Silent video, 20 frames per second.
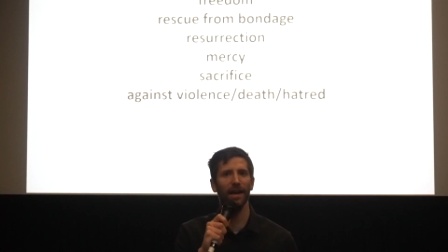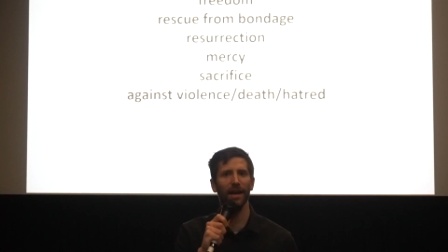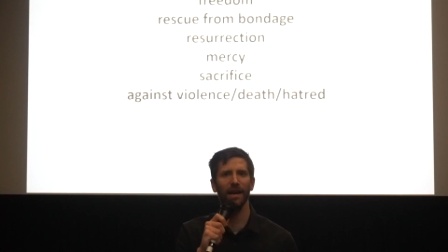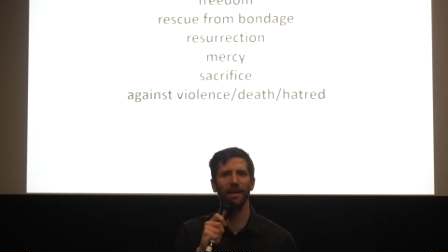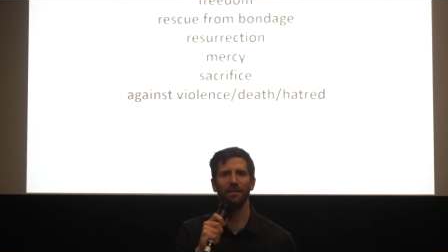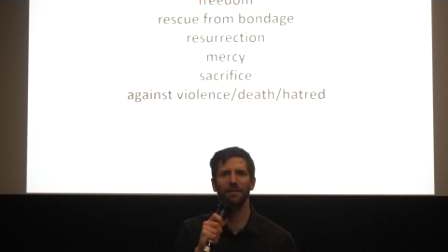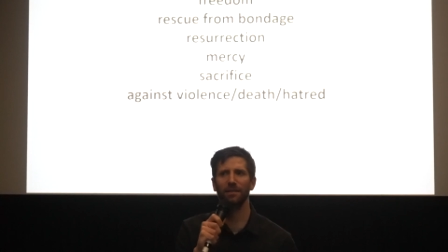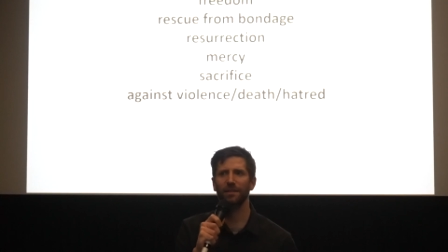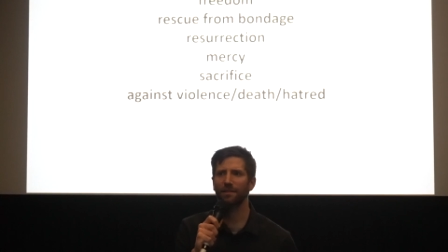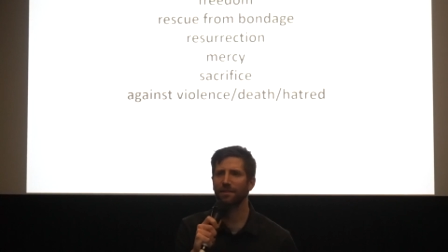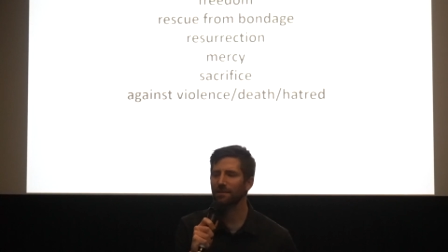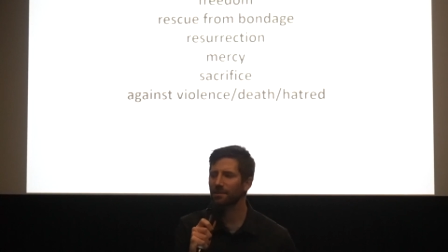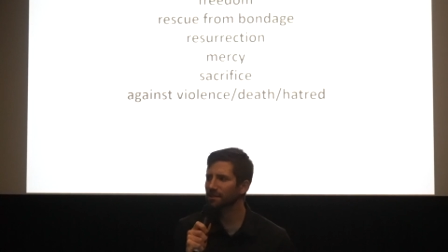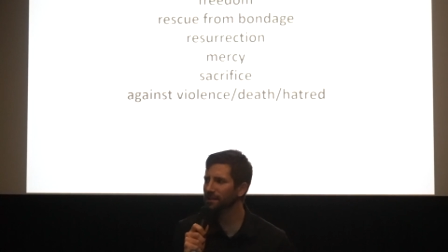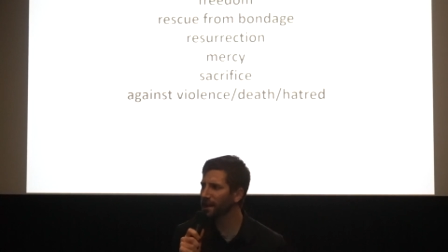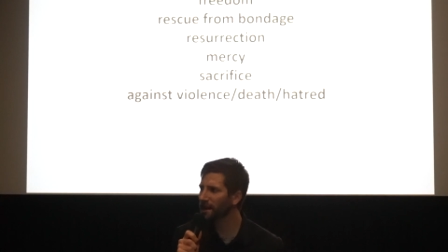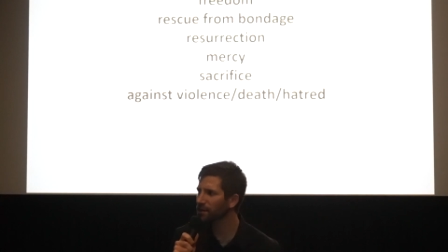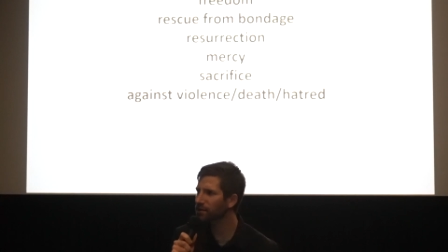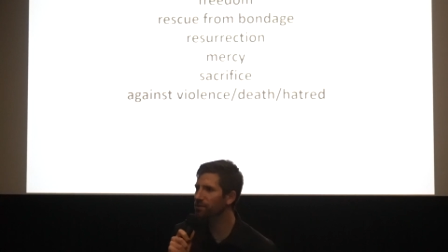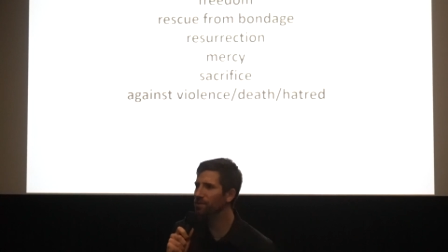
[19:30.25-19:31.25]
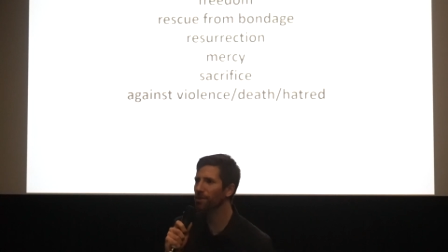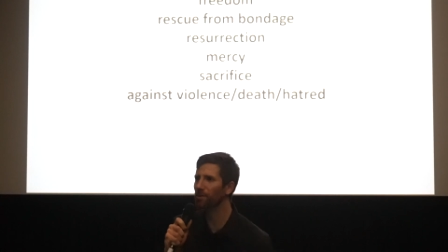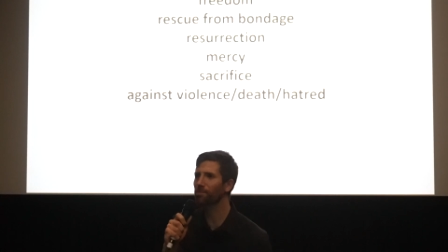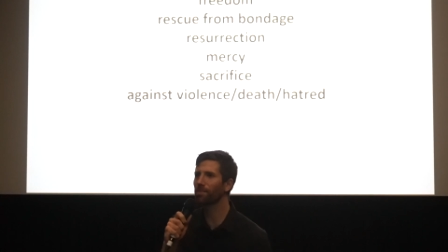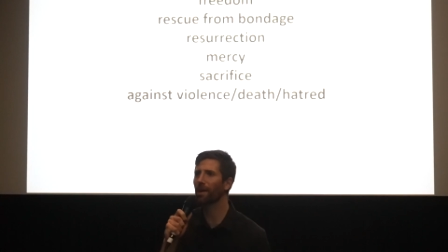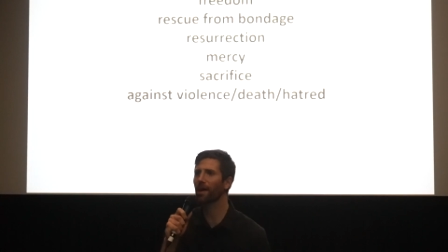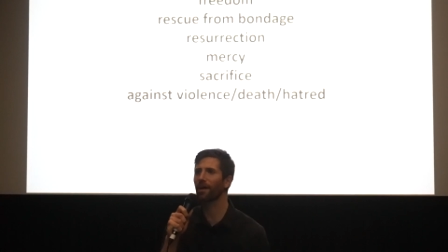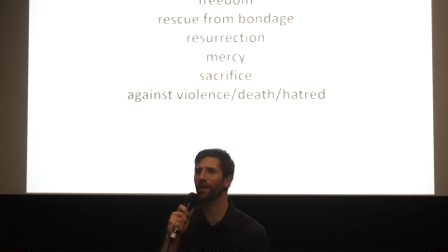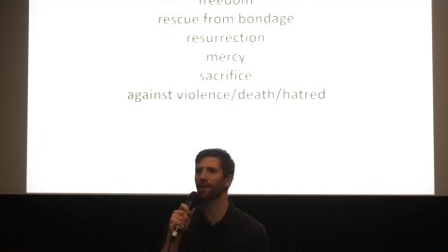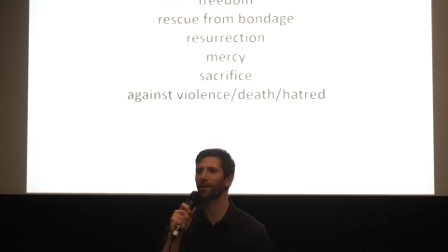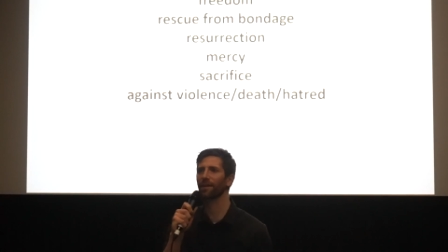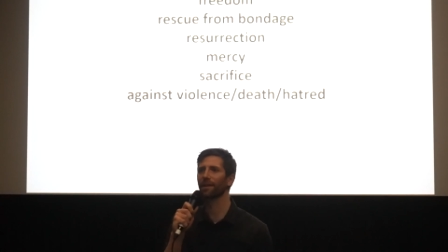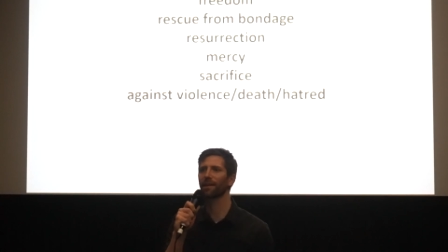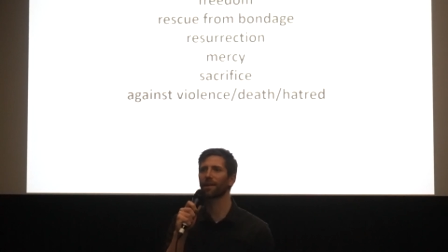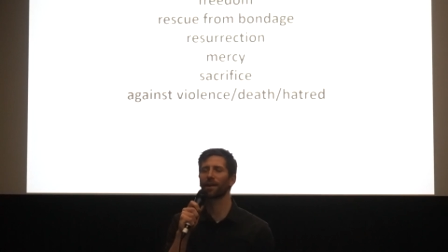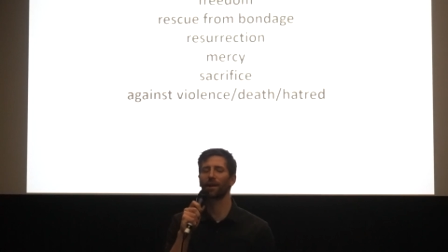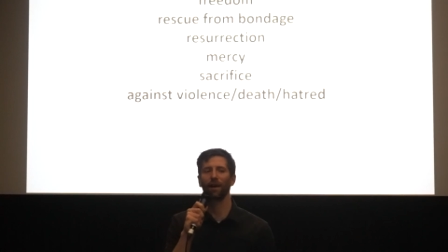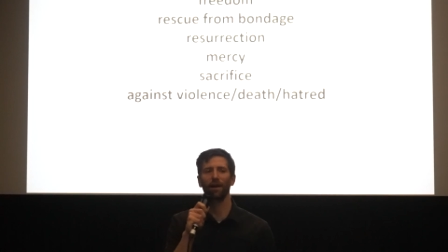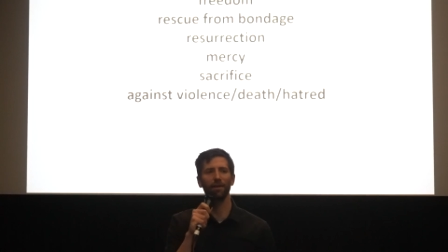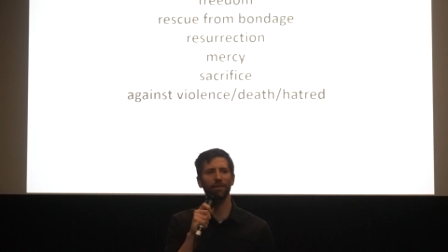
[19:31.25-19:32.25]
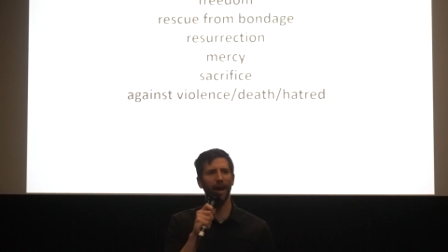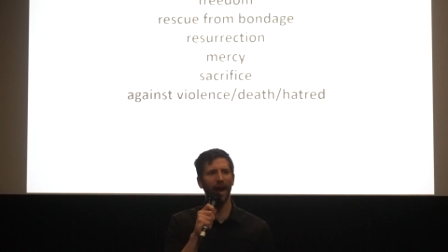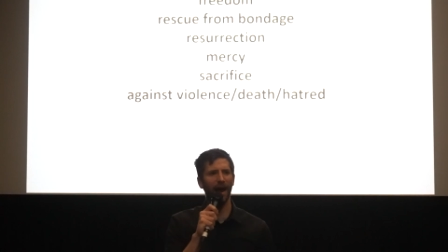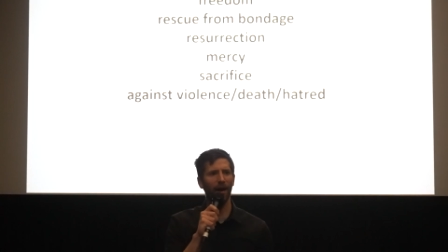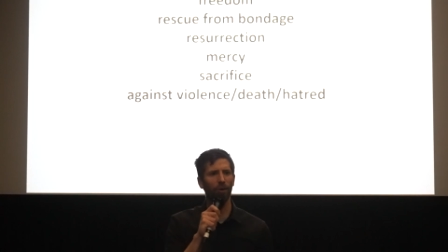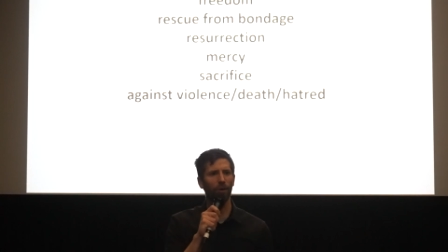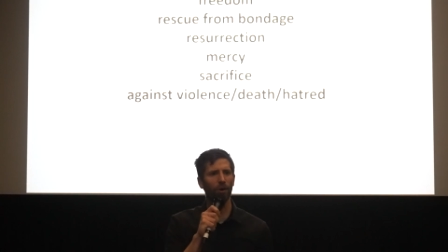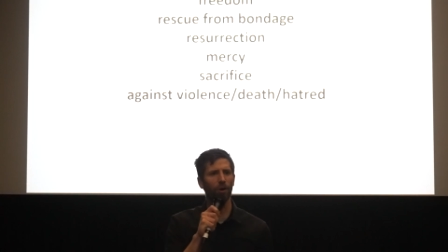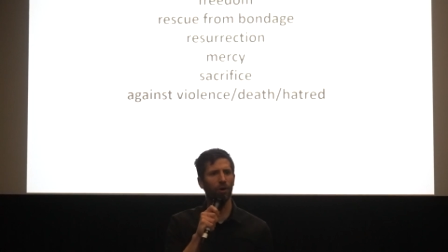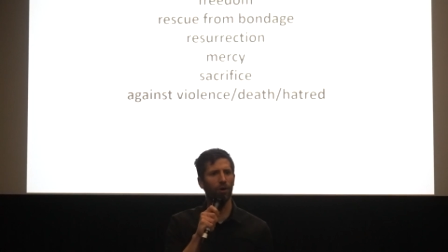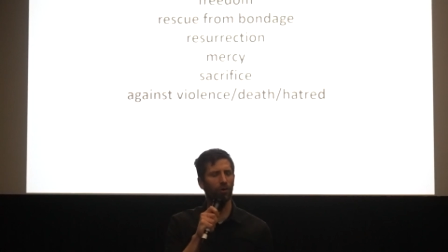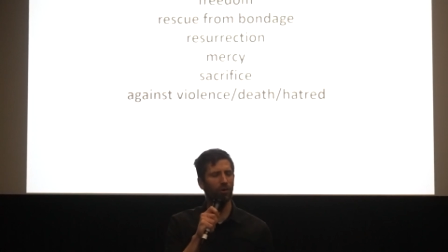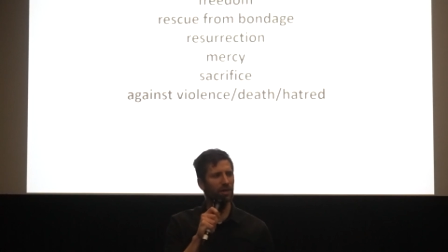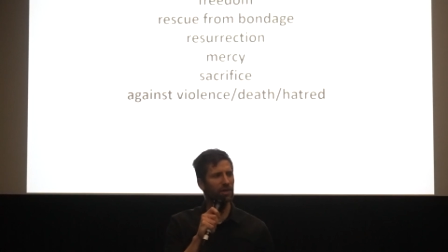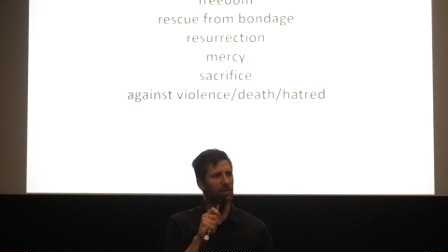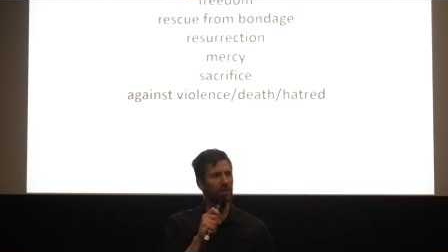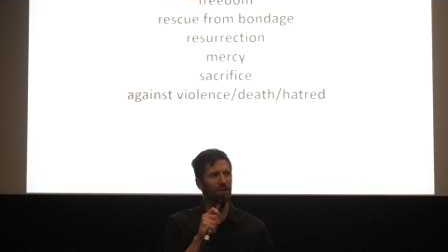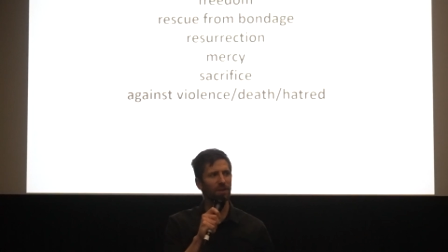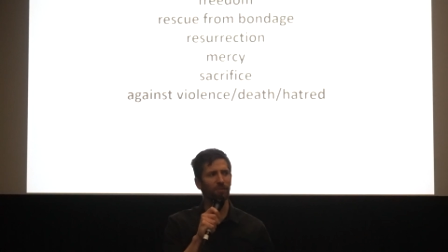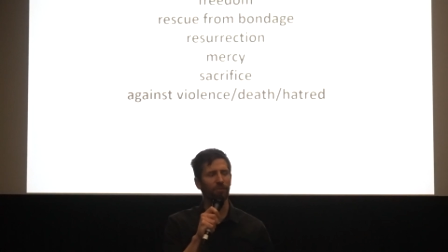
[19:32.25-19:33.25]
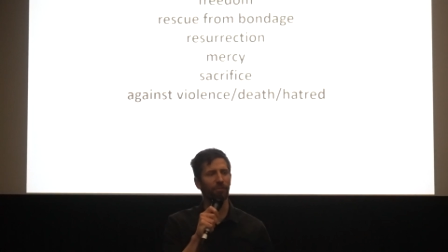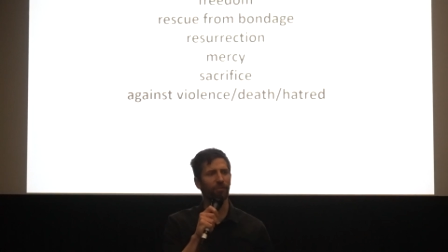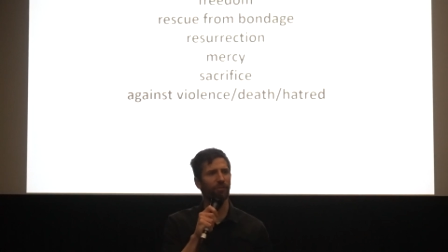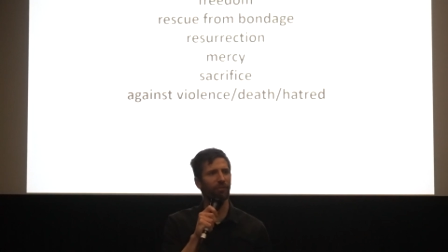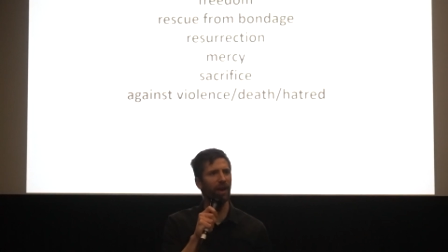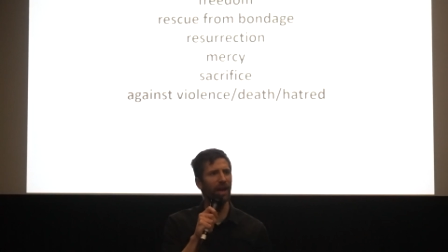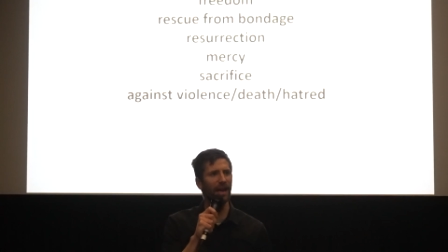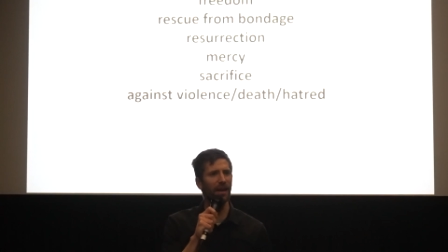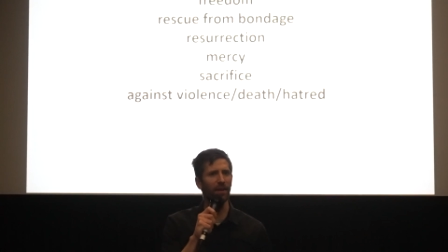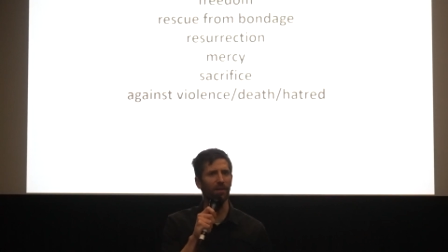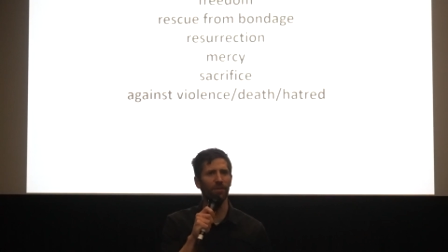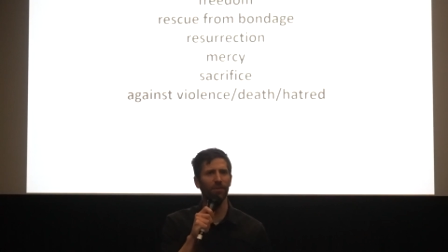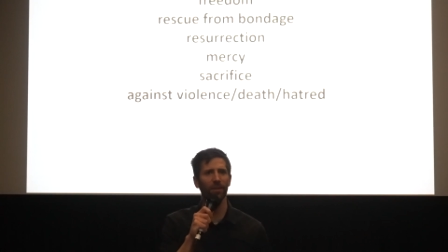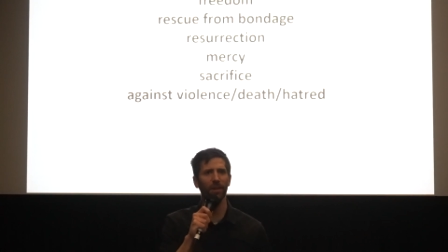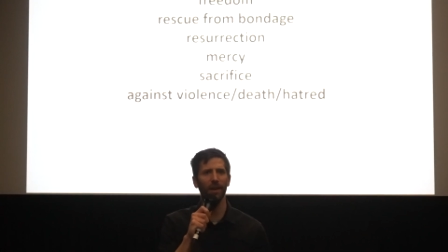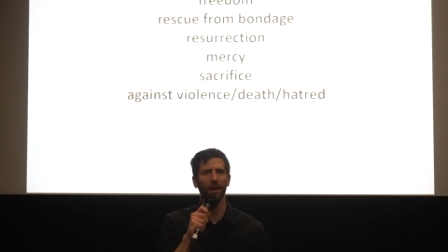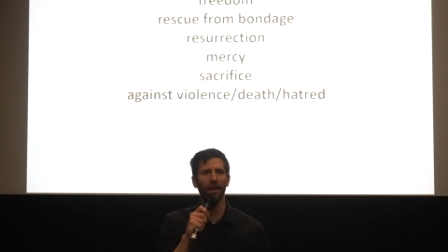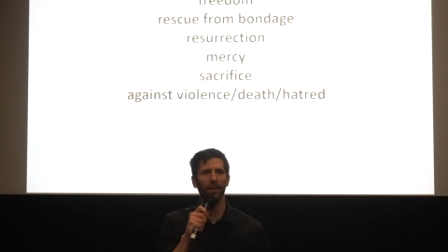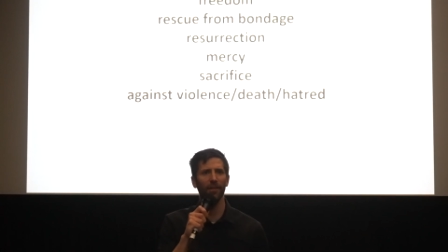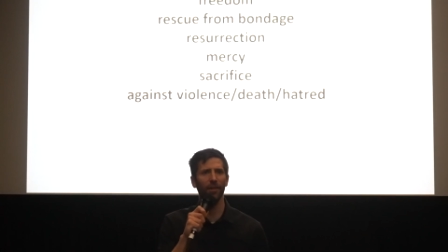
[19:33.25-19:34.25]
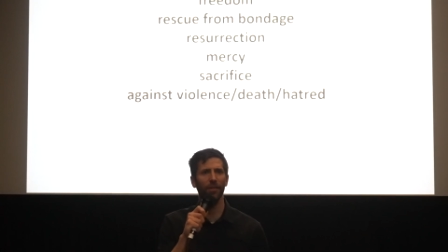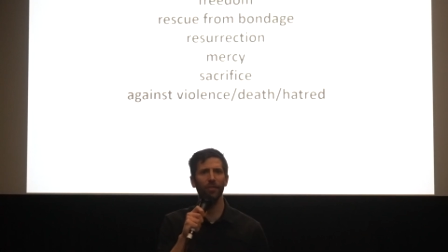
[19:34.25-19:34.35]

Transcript: It's the central part of our Christian faith. The